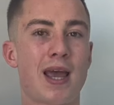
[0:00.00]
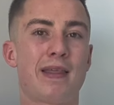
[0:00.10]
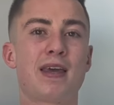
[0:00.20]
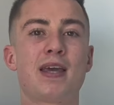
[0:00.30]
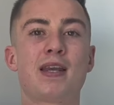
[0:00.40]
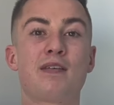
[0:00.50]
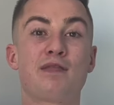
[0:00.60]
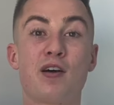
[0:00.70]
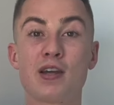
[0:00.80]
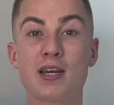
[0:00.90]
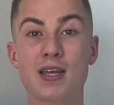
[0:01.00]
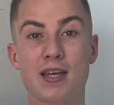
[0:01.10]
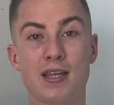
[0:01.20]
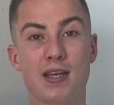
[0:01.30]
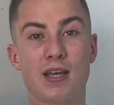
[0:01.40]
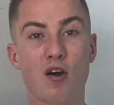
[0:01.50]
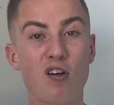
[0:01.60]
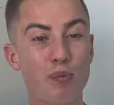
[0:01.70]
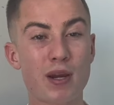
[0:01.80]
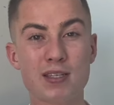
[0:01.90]
And then finally,
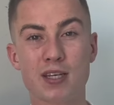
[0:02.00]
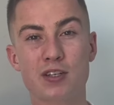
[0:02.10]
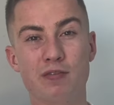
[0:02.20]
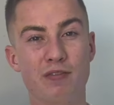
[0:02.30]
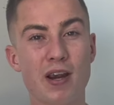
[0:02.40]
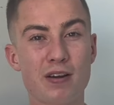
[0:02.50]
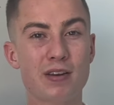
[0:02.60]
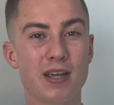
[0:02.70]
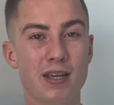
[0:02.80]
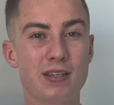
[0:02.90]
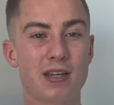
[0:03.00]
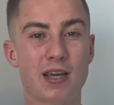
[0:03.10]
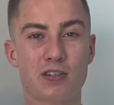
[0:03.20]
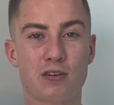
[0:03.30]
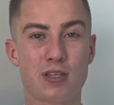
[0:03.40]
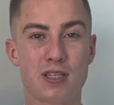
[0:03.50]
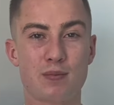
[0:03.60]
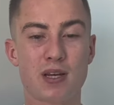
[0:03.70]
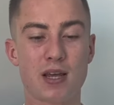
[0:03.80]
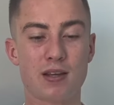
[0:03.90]
plan is actually very intellectually
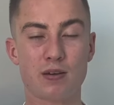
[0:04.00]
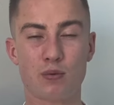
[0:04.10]
stimulating,